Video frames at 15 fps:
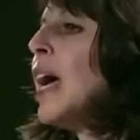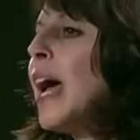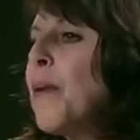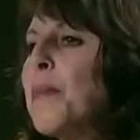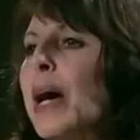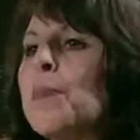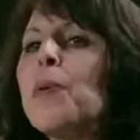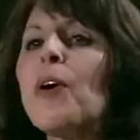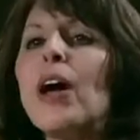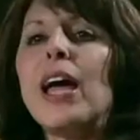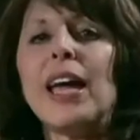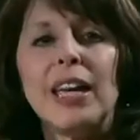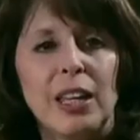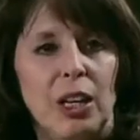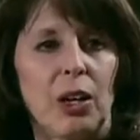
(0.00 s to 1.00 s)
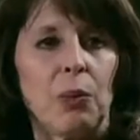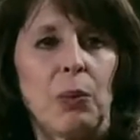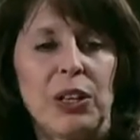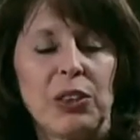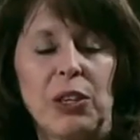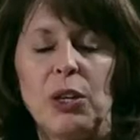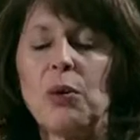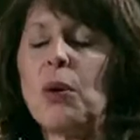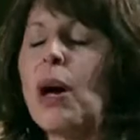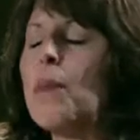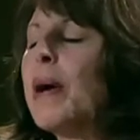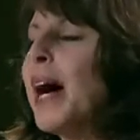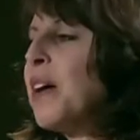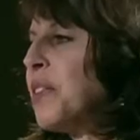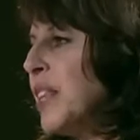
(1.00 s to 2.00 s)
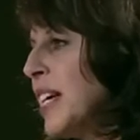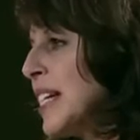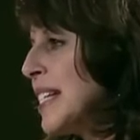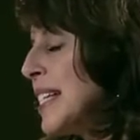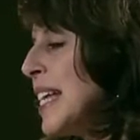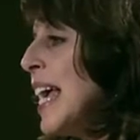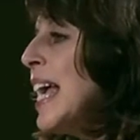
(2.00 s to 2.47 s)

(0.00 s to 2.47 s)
and by praying with you about this,